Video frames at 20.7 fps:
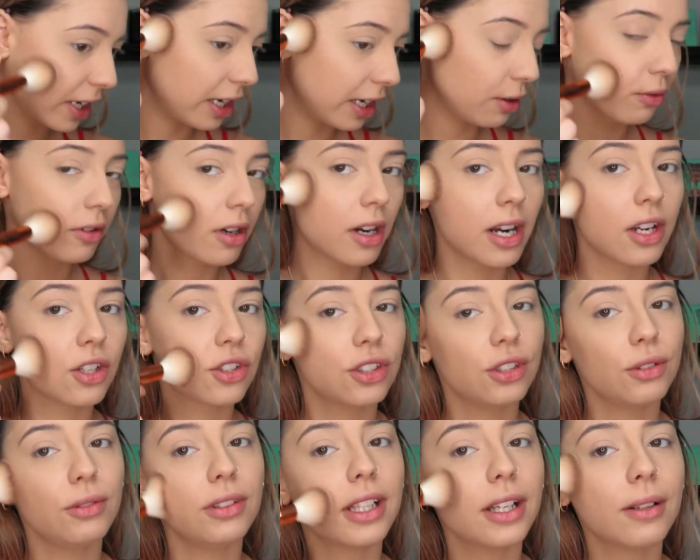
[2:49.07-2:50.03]
Okay, no, we're not
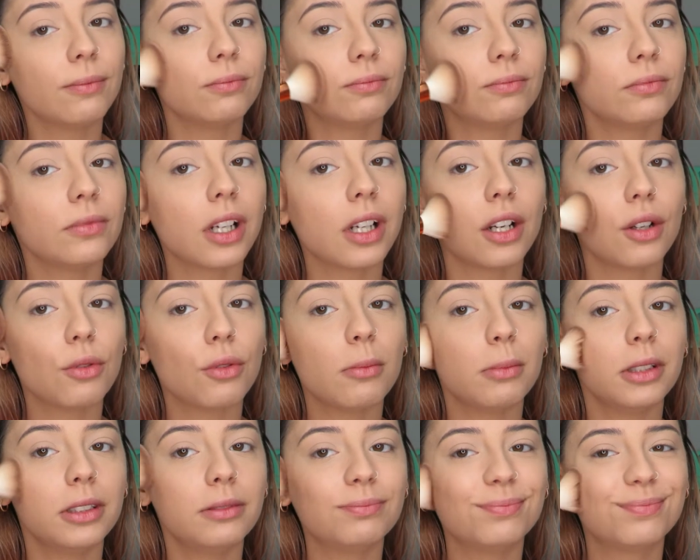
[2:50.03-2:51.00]
actually doing that. Better
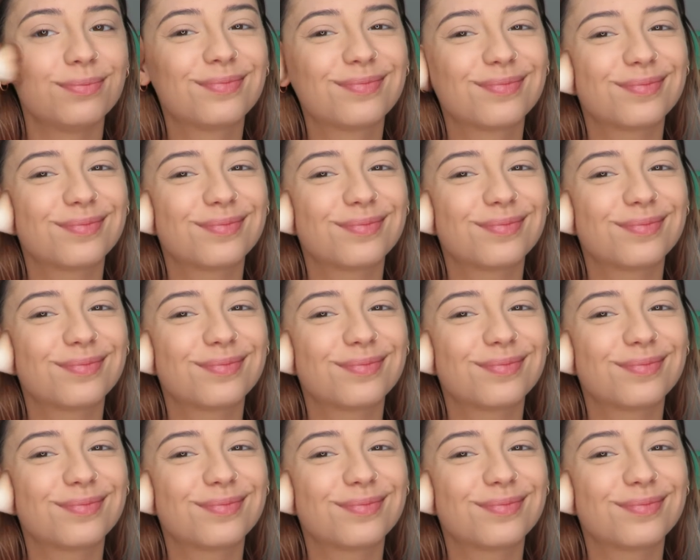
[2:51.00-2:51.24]
rub it.